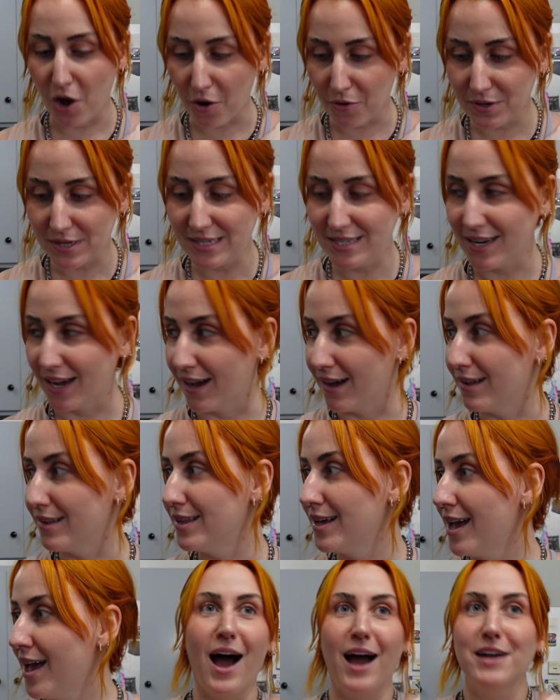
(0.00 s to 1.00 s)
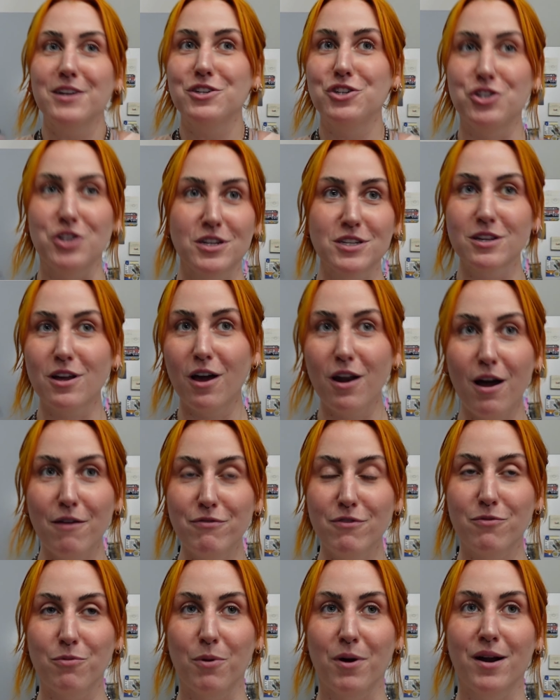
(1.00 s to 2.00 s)
already tell. I just got off
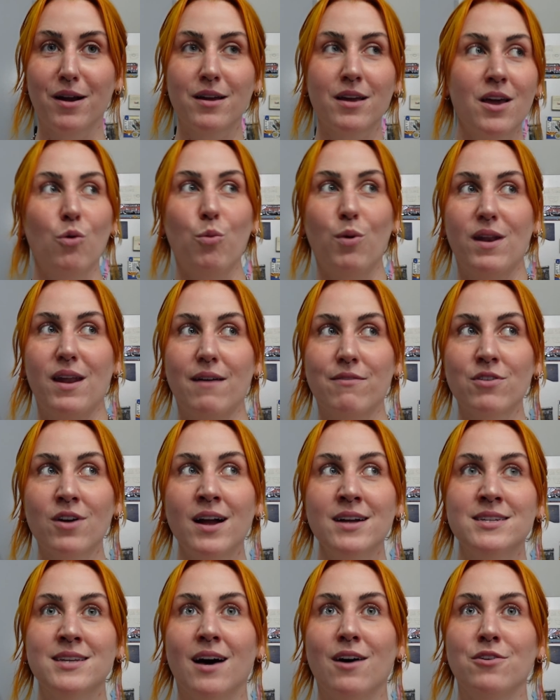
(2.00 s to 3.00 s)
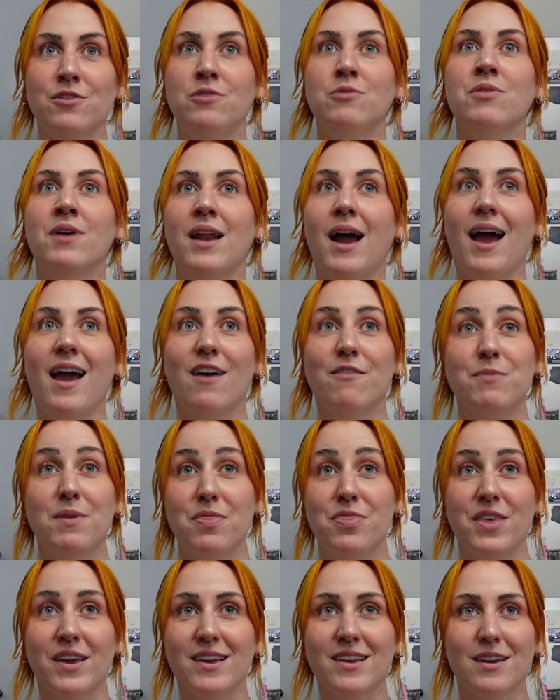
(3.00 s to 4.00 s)
of work. Whenever I tell you that I have been
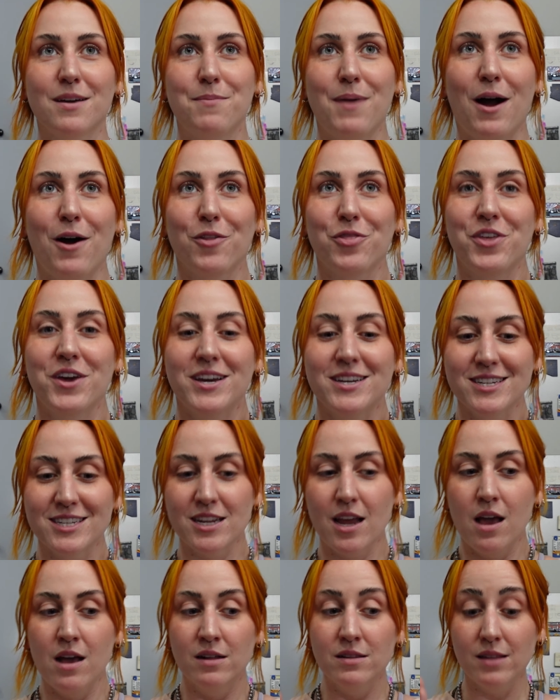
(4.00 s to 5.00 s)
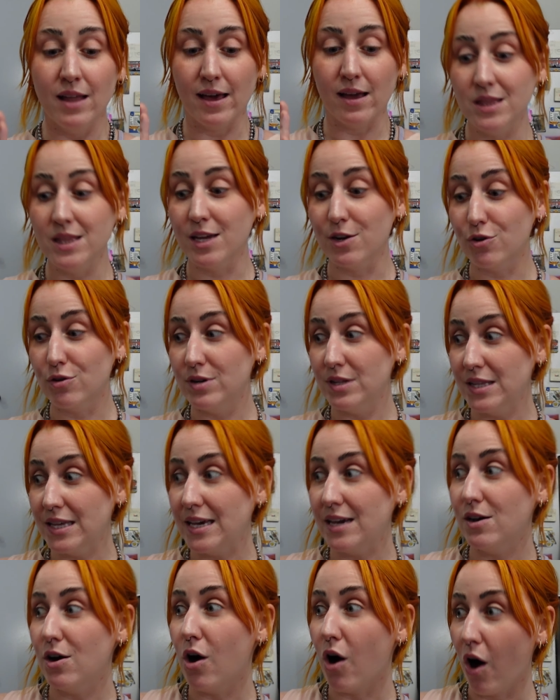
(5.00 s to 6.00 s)
thinking about this like
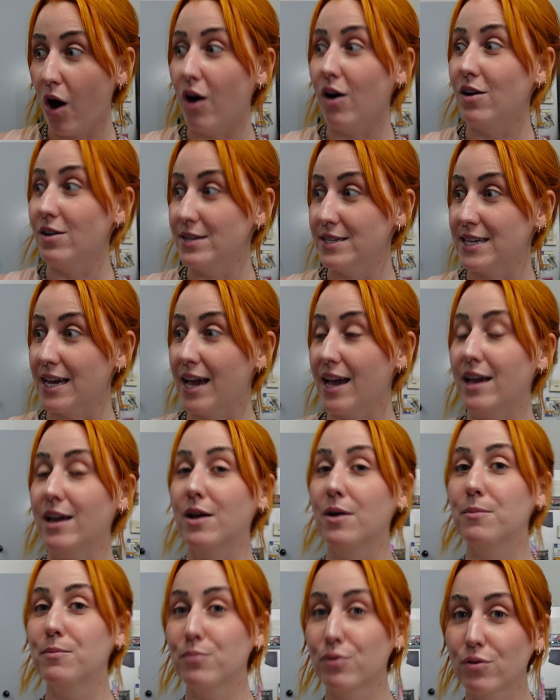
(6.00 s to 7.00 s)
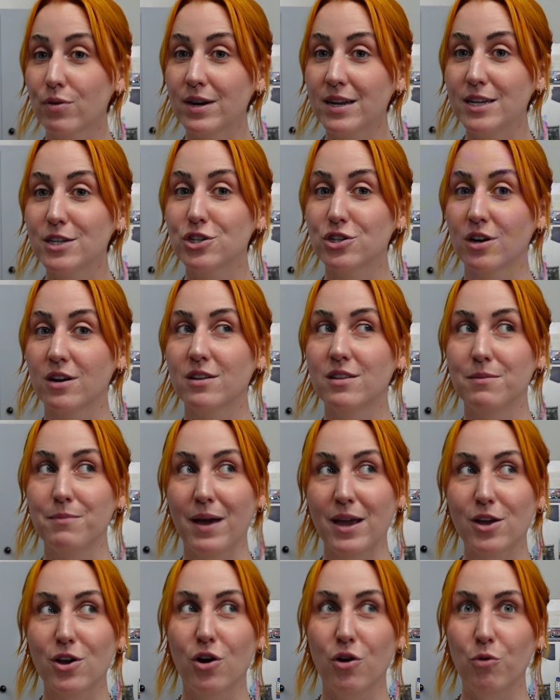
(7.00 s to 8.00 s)
literally all day, pretty sure that my
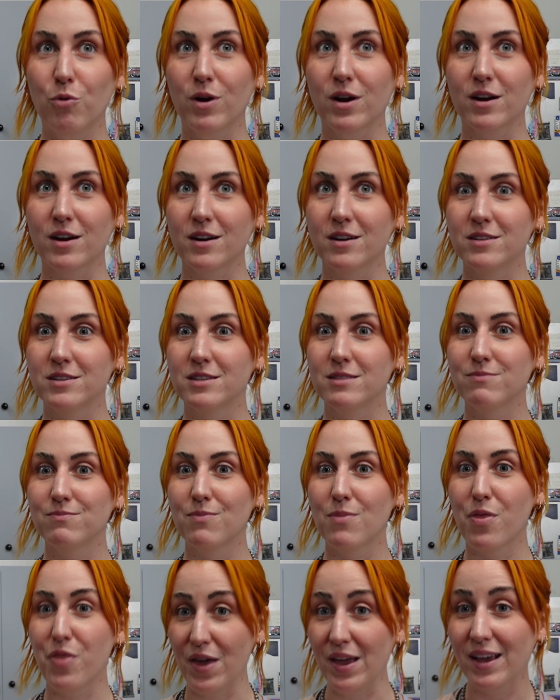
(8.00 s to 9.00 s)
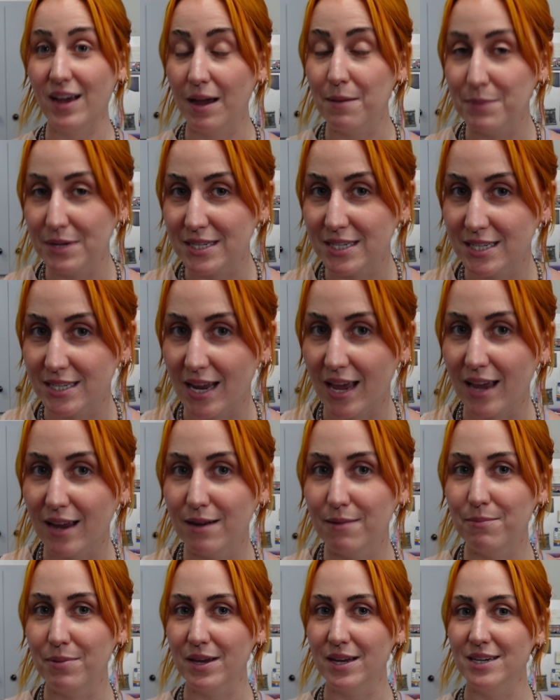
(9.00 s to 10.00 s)
coworkers think I'm
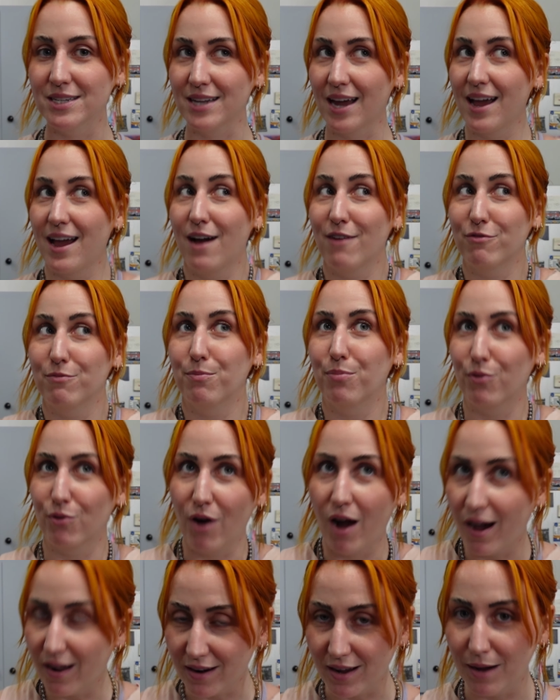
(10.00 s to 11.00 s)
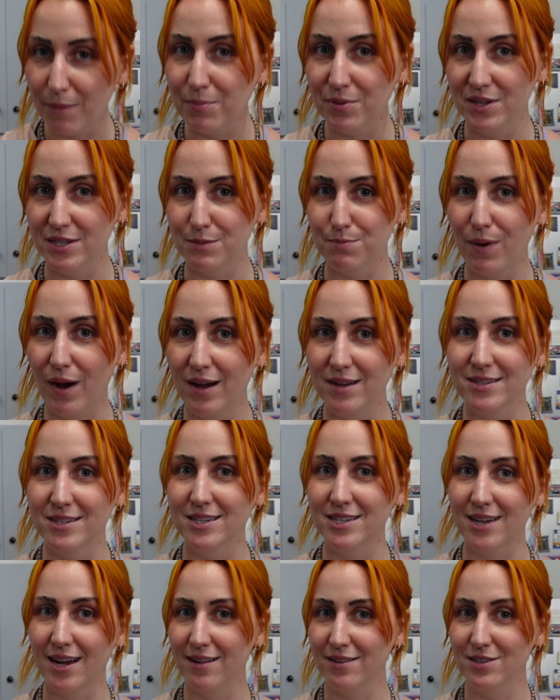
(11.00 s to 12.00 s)
insane because I have brought up this pasta
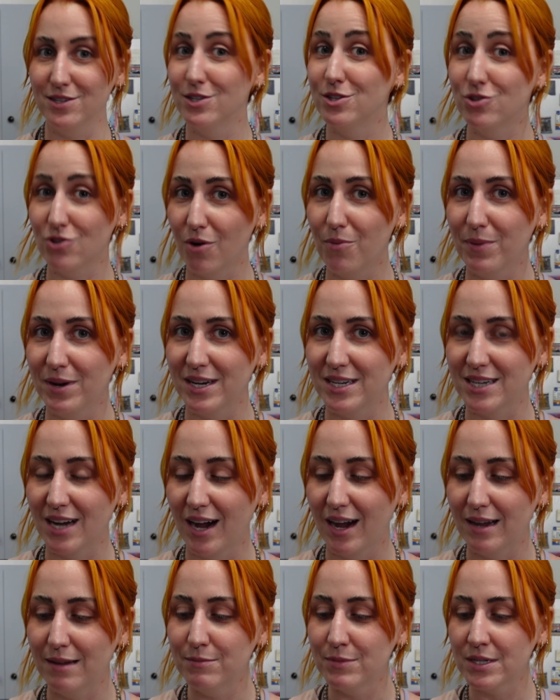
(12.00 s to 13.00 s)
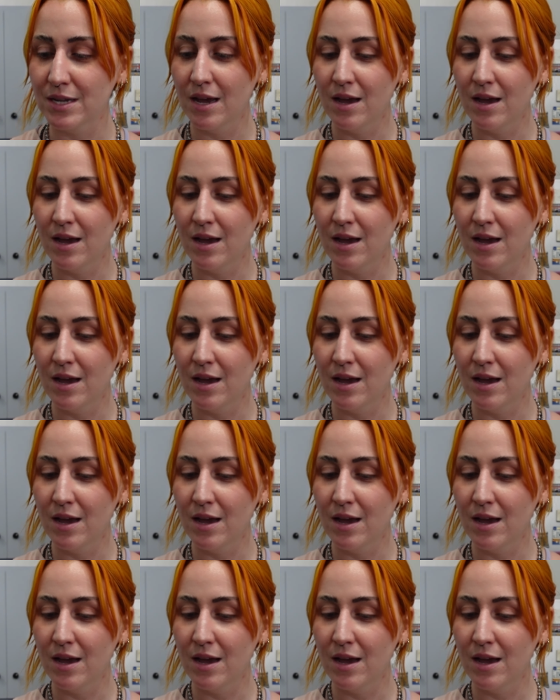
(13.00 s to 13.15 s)
salad so many times.